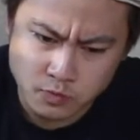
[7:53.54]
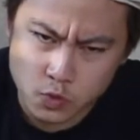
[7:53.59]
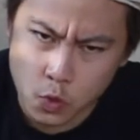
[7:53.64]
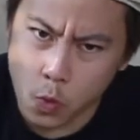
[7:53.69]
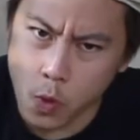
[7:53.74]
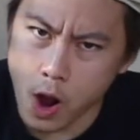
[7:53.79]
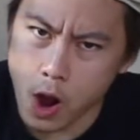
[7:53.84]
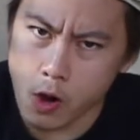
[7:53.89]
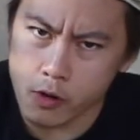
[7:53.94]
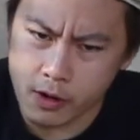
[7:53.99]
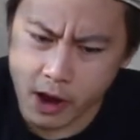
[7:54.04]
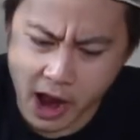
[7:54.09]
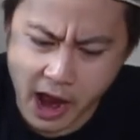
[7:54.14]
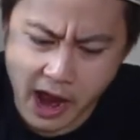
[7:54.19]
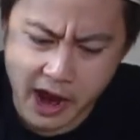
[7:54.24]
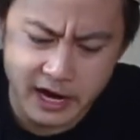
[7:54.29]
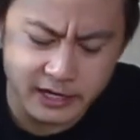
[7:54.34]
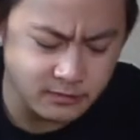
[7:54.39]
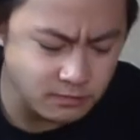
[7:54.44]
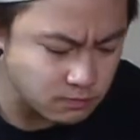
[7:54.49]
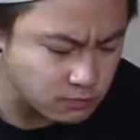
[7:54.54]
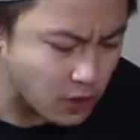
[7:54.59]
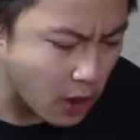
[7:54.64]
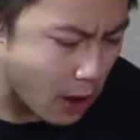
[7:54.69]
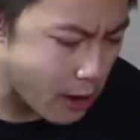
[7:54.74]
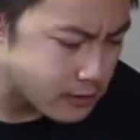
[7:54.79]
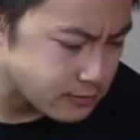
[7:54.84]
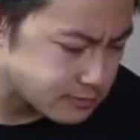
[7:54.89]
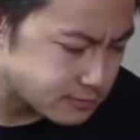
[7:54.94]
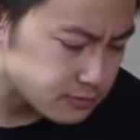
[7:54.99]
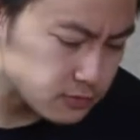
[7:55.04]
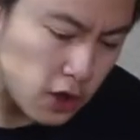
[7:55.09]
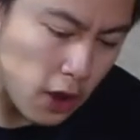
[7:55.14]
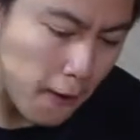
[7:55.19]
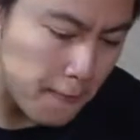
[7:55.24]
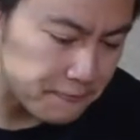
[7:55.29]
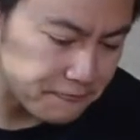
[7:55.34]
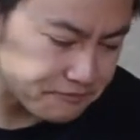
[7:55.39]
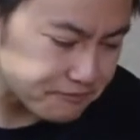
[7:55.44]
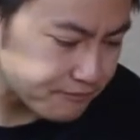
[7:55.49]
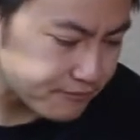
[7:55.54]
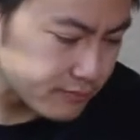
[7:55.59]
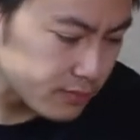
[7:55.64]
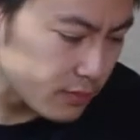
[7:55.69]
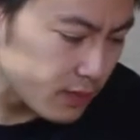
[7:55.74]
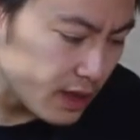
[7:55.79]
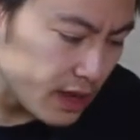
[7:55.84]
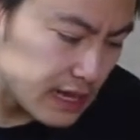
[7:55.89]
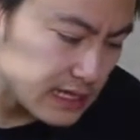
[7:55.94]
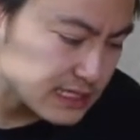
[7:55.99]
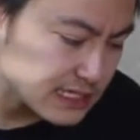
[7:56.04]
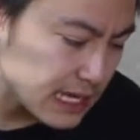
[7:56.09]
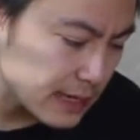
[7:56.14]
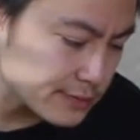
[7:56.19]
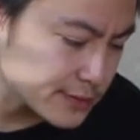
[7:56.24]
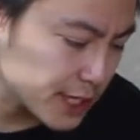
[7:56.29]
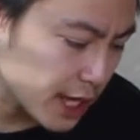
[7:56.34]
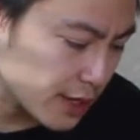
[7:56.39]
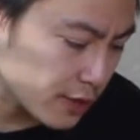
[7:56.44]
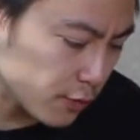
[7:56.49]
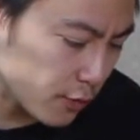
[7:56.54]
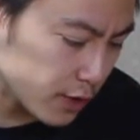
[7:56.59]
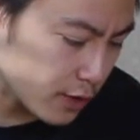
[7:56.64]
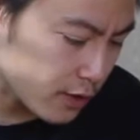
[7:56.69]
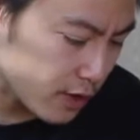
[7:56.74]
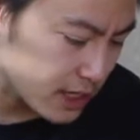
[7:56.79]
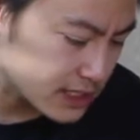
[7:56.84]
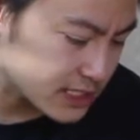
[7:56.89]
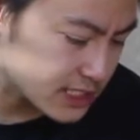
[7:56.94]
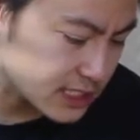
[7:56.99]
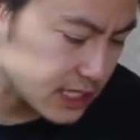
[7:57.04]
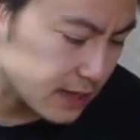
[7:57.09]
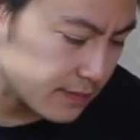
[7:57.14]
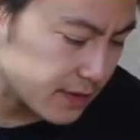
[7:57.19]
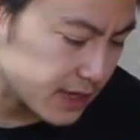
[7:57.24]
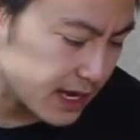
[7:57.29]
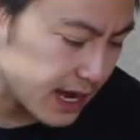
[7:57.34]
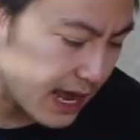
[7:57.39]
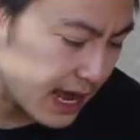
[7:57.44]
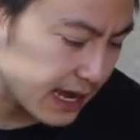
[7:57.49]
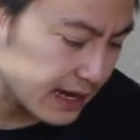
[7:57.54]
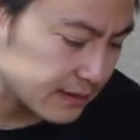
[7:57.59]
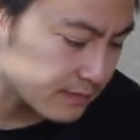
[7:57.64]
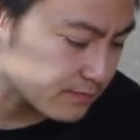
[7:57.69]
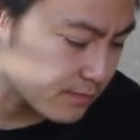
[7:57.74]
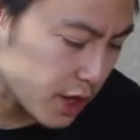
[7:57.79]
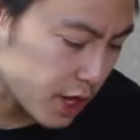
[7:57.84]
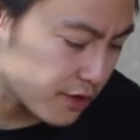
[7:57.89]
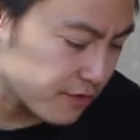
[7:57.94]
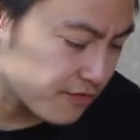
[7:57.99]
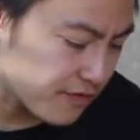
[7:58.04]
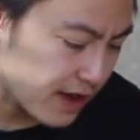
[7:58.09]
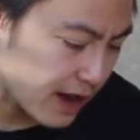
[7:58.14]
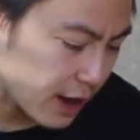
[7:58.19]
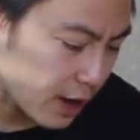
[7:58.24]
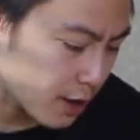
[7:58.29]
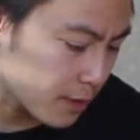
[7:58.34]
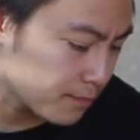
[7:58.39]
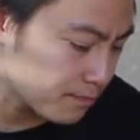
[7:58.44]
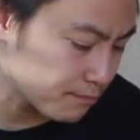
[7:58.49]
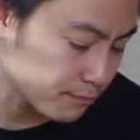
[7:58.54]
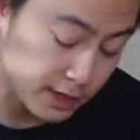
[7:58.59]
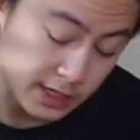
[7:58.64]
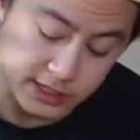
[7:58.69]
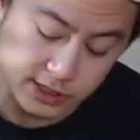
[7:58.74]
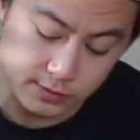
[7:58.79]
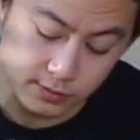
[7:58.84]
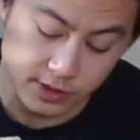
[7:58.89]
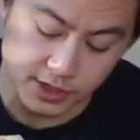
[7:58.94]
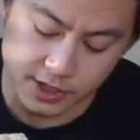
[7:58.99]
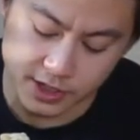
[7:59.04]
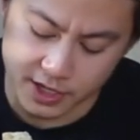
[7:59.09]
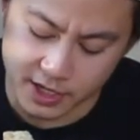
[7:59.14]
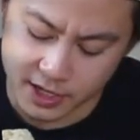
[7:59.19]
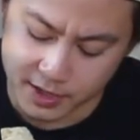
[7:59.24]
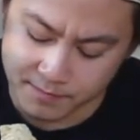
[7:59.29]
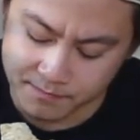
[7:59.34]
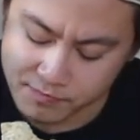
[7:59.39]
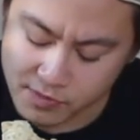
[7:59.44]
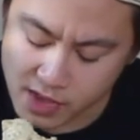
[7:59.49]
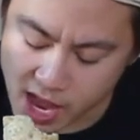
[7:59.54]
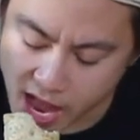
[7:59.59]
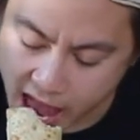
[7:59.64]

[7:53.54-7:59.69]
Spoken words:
Whoa, okay. Same as the other one. Crust is going to be an 8. Unfair, but it's really good.